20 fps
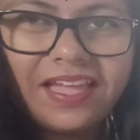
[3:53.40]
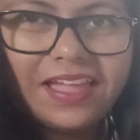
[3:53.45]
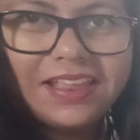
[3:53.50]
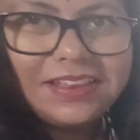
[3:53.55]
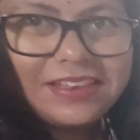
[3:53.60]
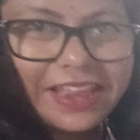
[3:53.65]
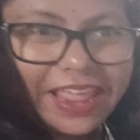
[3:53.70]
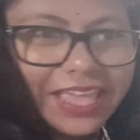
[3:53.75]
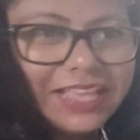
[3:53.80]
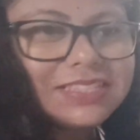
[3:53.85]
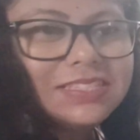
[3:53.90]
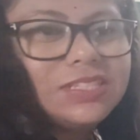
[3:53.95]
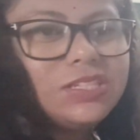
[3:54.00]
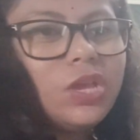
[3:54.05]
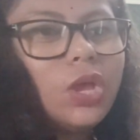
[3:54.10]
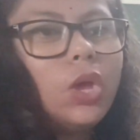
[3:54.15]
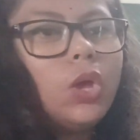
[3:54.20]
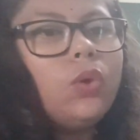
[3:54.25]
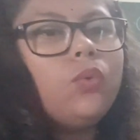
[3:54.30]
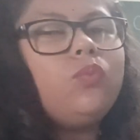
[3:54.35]
Next,
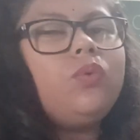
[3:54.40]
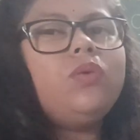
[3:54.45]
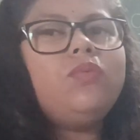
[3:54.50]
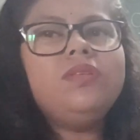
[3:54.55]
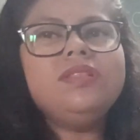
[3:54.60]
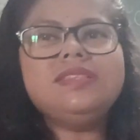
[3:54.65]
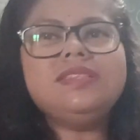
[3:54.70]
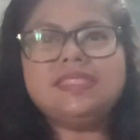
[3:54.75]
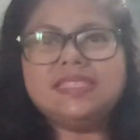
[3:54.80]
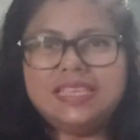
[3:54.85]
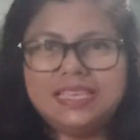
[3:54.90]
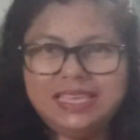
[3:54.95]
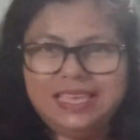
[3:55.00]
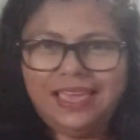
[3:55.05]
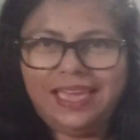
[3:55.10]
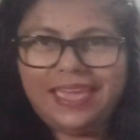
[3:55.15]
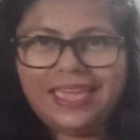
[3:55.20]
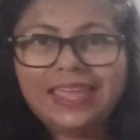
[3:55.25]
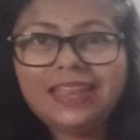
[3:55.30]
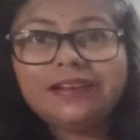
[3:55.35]
we will see
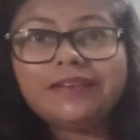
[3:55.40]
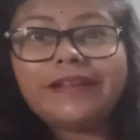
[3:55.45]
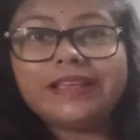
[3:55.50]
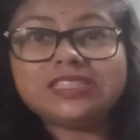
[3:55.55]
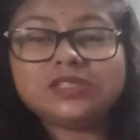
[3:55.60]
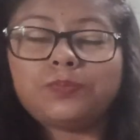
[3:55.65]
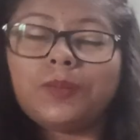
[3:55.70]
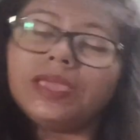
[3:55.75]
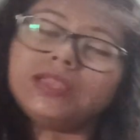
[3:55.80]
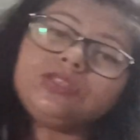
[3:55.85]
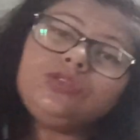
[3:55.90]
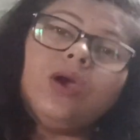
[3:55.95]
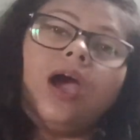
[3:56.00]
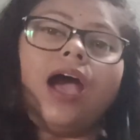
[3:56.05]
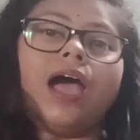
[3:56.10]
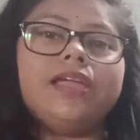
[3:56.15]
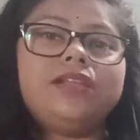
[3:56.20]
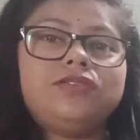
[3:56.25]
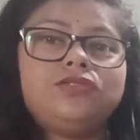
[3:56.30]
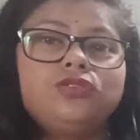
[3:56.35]
in respect to
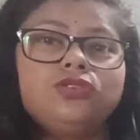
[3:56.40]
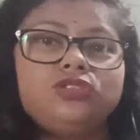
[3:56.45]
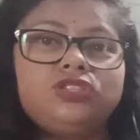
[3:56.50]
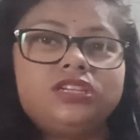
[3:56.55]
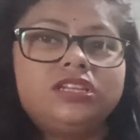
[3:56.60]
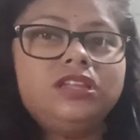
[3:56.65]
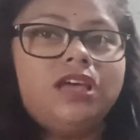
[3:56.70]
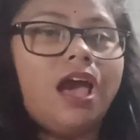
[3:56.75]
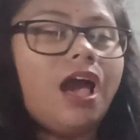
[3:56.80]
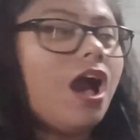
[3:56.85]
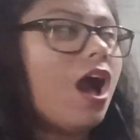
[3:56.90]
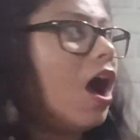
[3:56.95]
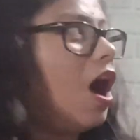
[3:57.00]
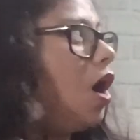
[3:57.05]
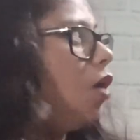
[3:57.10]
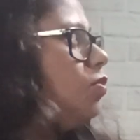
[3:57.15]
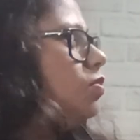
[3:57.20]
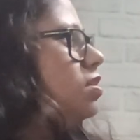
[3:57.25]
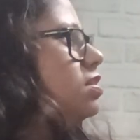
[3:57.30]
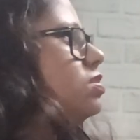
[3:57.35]
hydrogen
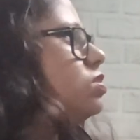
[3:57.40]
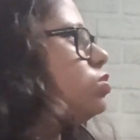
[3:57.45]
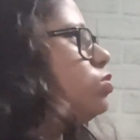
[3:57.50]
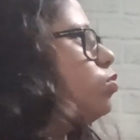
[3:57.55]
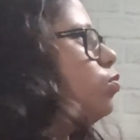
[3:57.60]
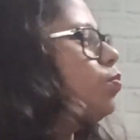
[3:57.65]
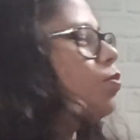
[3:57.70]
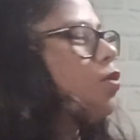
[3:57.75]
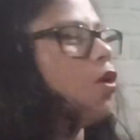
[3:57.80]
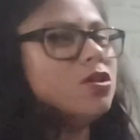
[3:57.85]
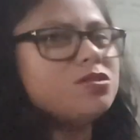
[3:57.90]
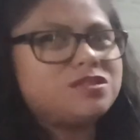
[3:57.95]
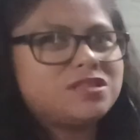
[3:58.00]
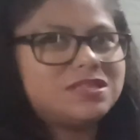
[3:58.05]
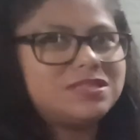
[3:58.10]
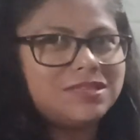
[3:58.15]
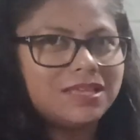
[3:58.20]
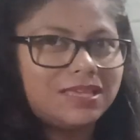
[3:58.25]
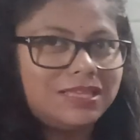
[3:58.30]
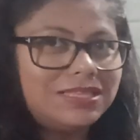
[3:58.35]
how these two
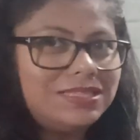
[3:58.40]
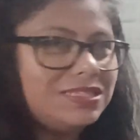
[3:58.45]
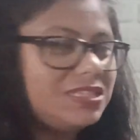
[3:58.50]
processes is